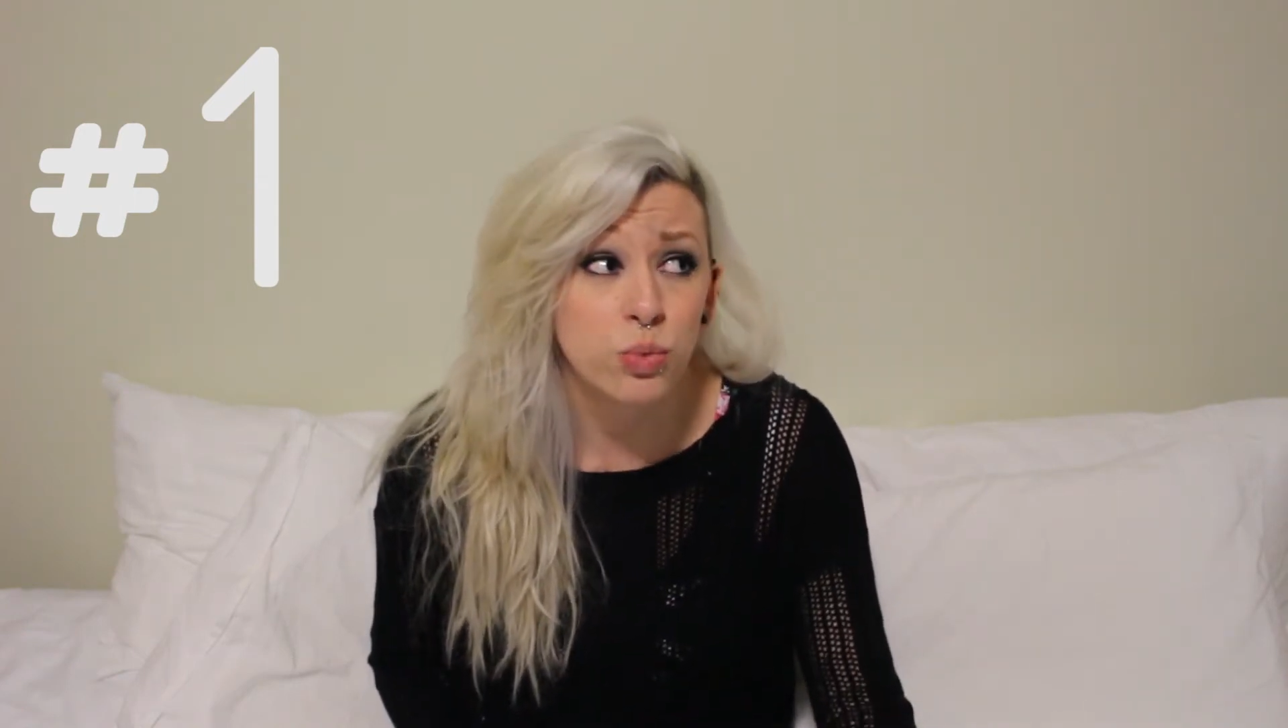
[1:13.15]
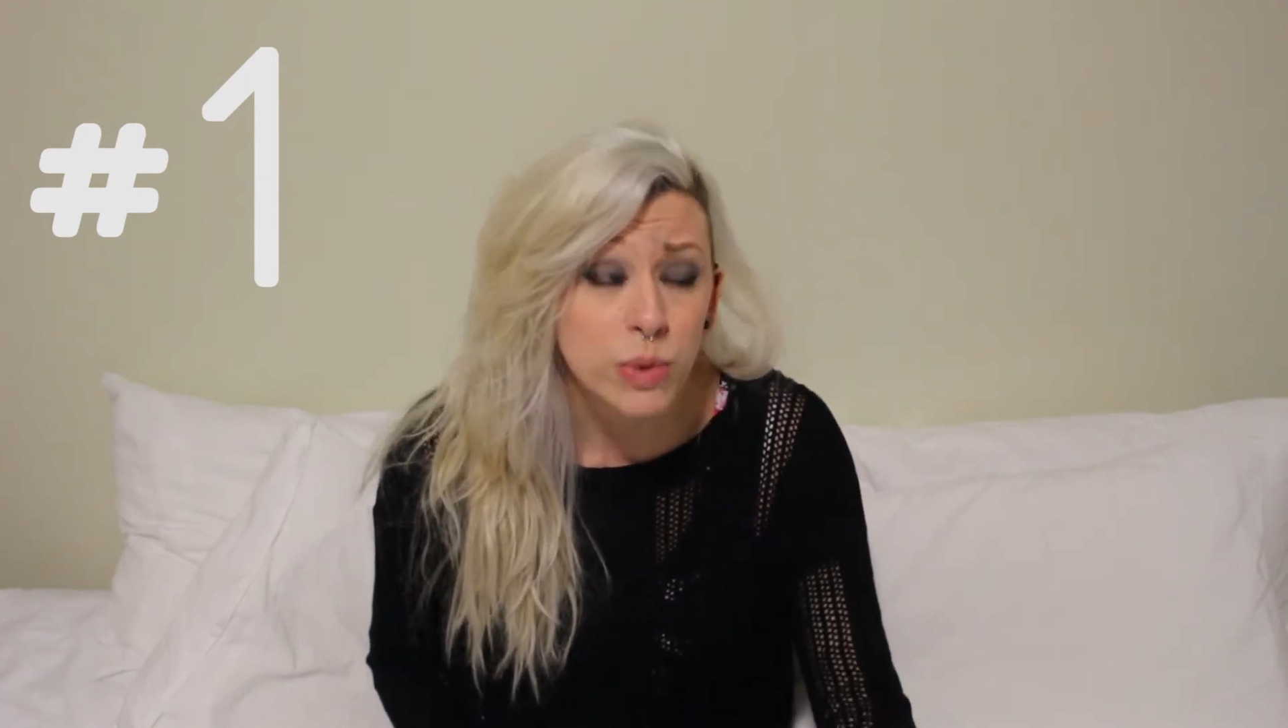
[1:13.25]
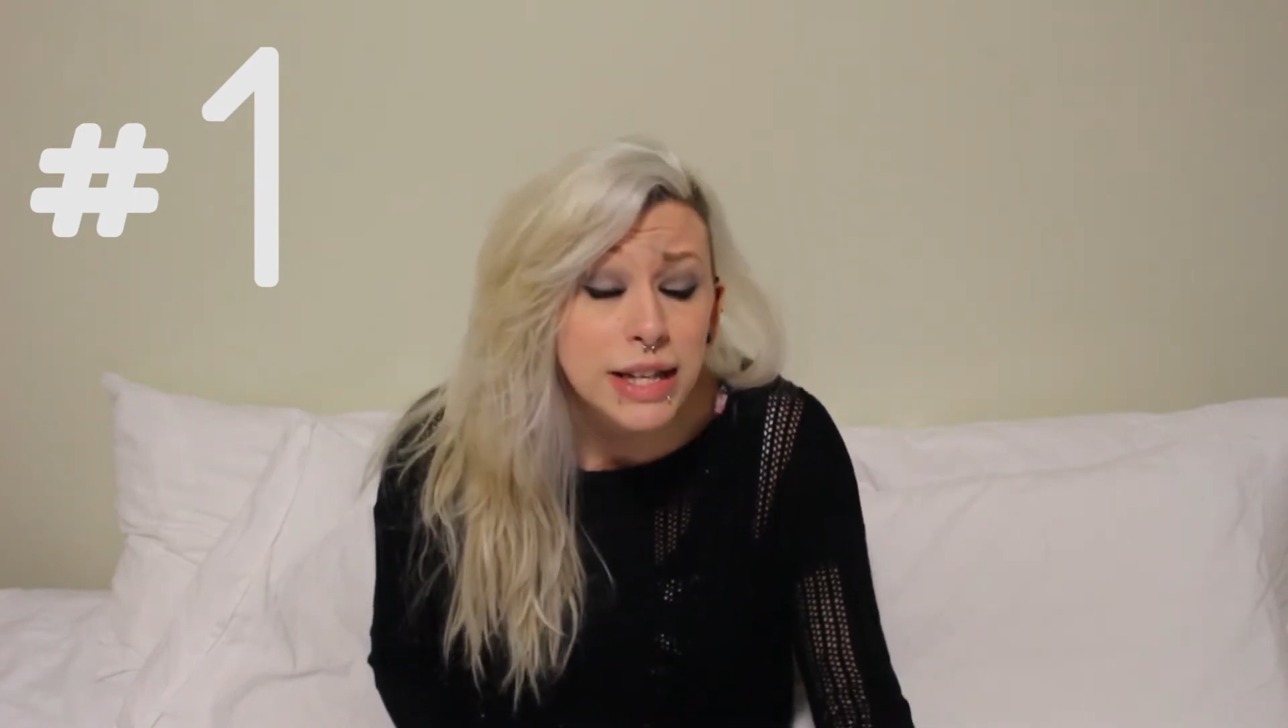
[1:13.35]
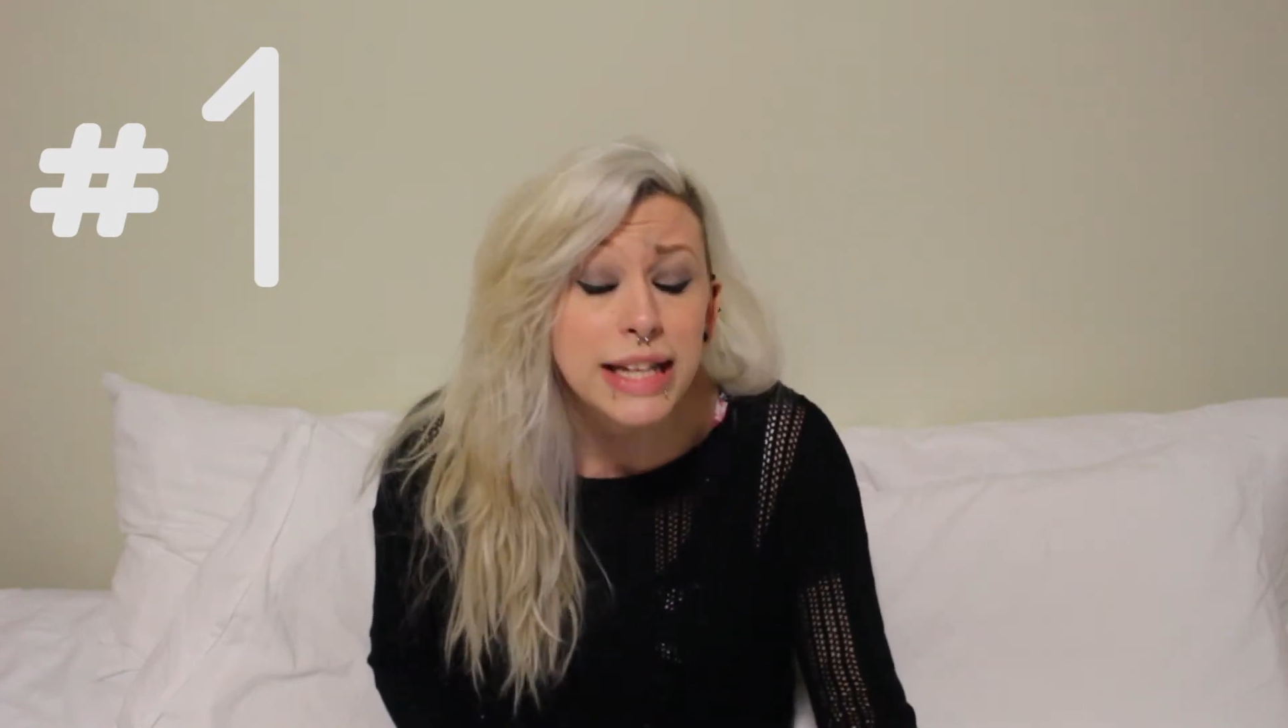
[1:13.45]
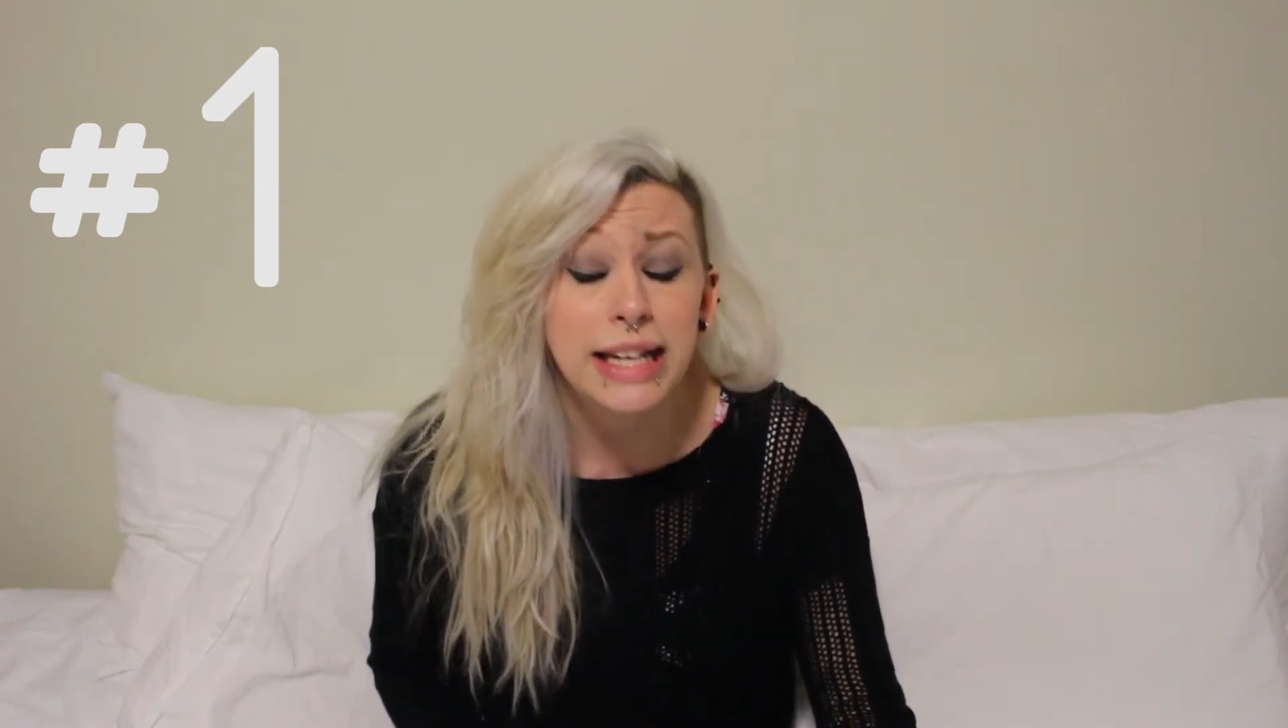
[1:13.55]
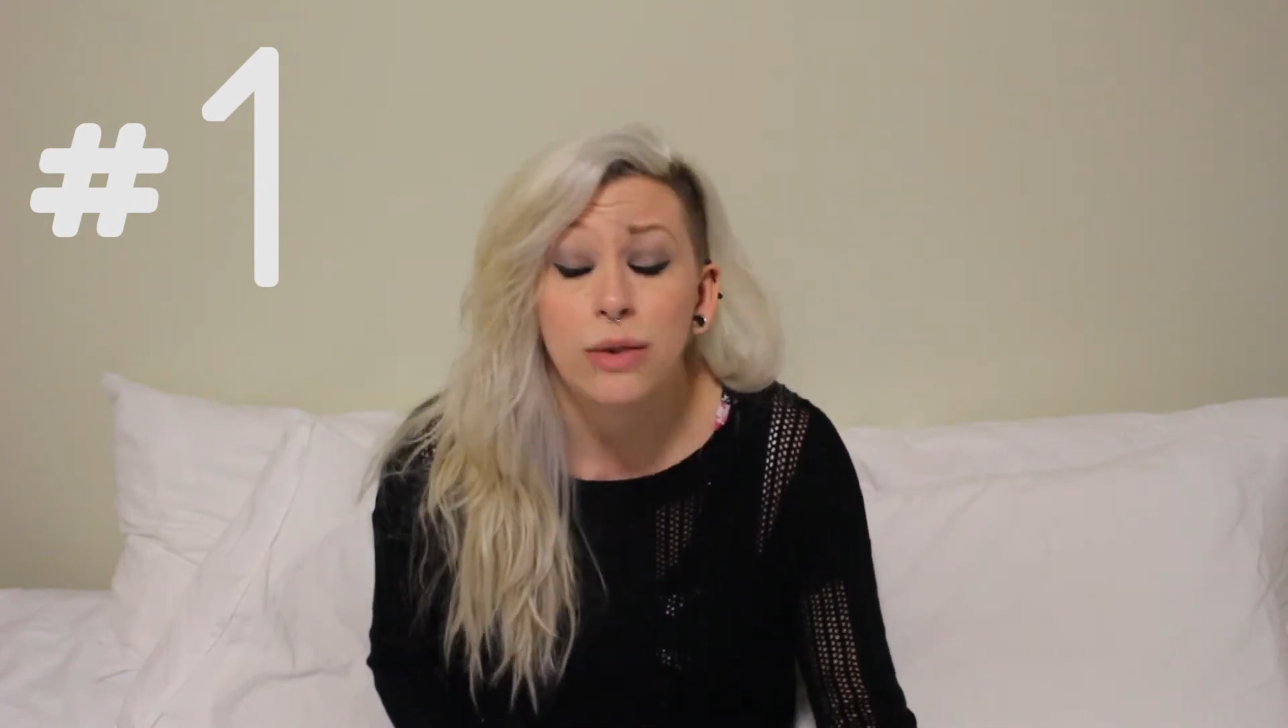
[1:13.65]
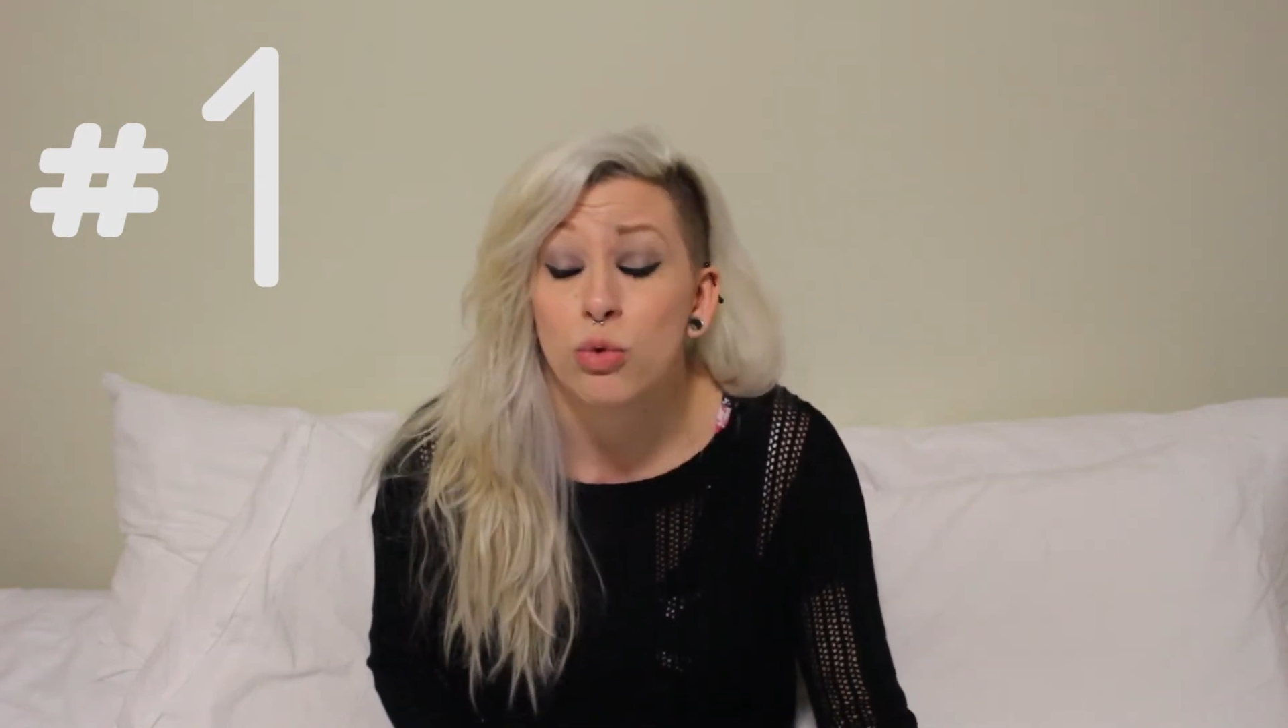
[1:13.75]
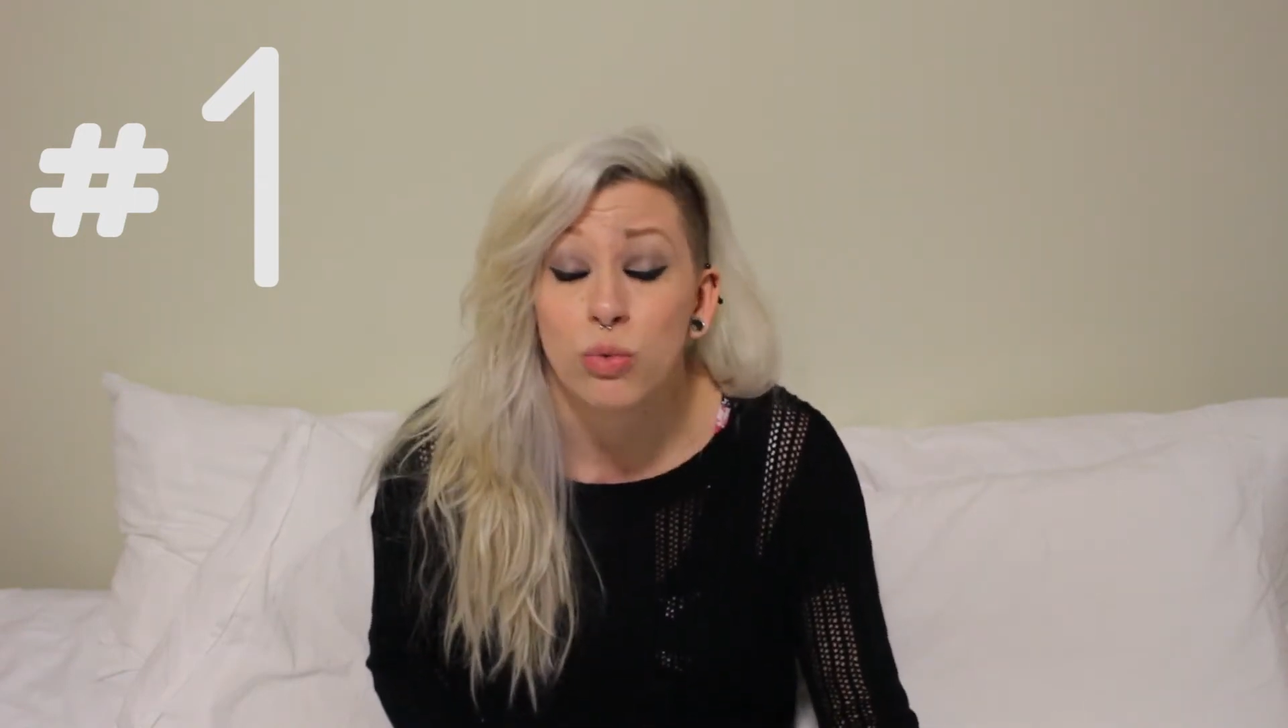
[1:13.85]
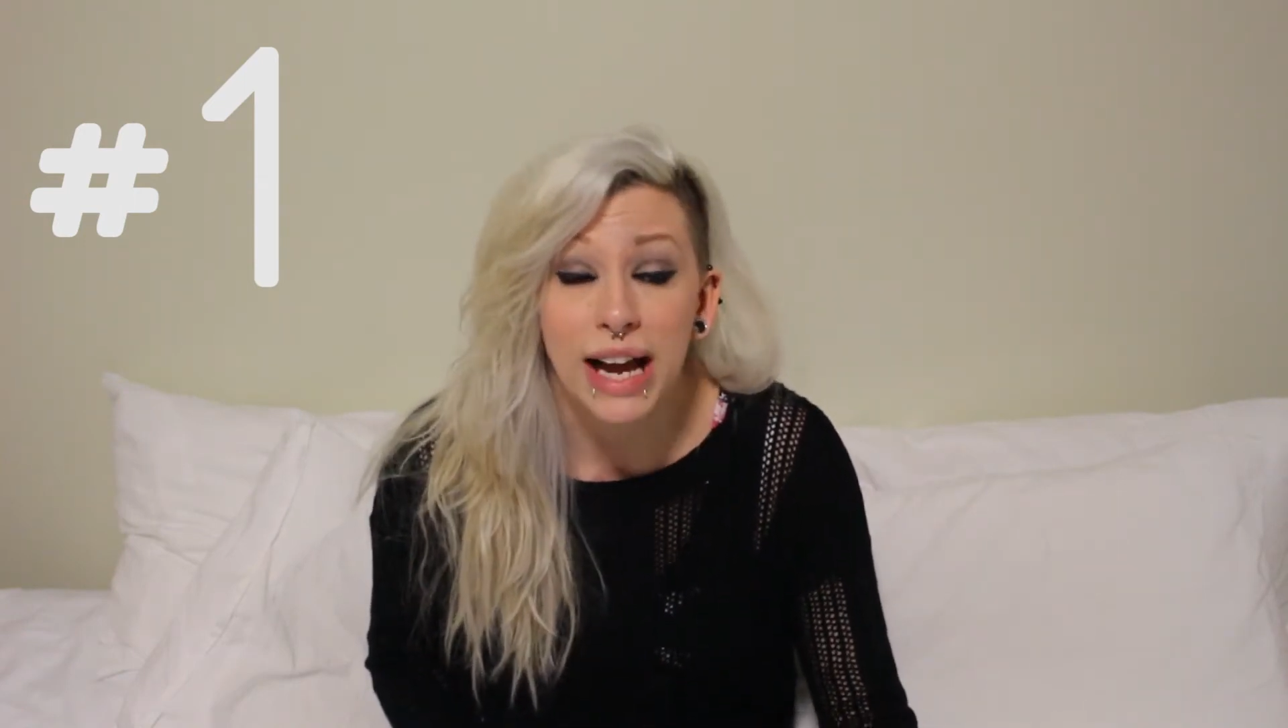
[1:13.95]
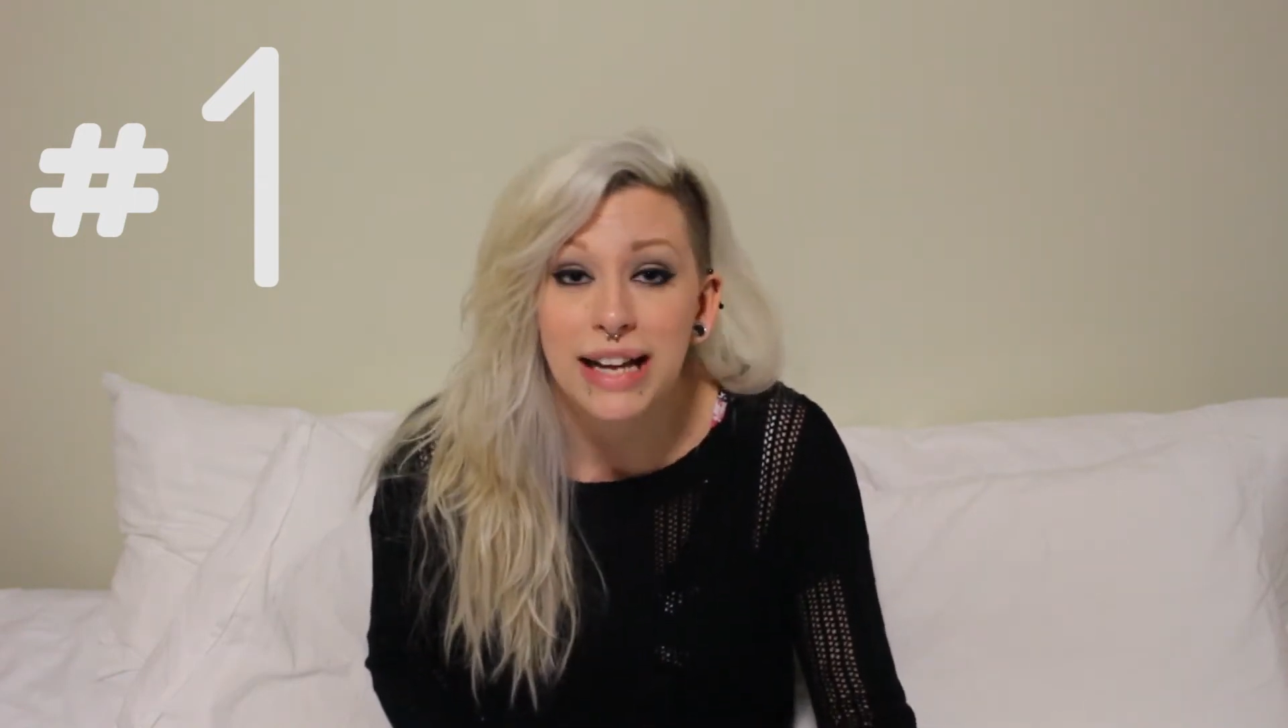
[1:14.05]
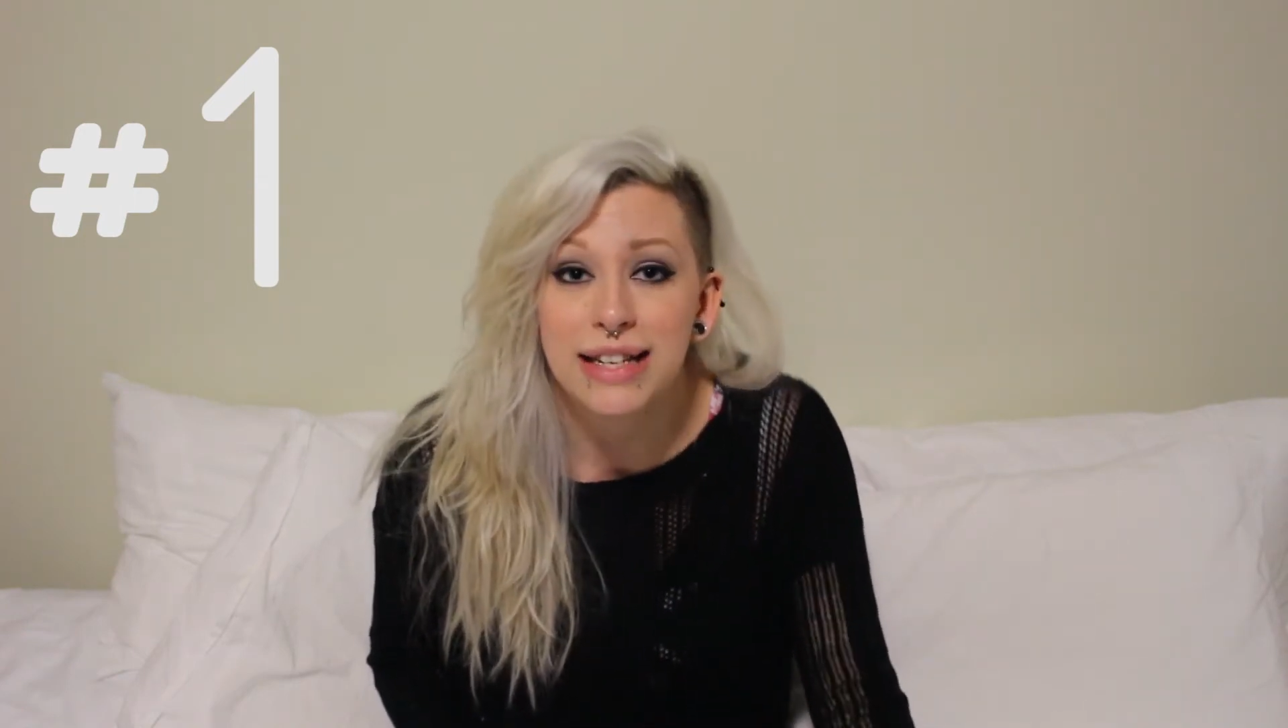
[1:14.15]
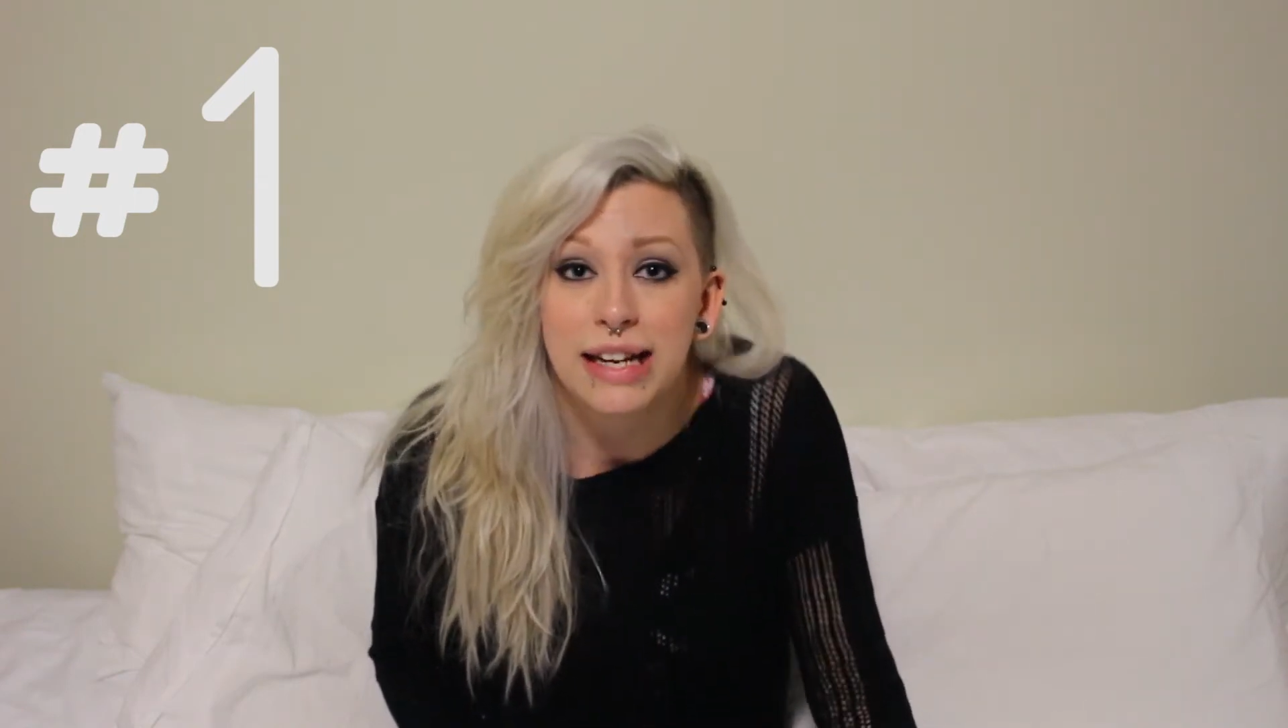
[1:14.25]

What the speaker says: really great,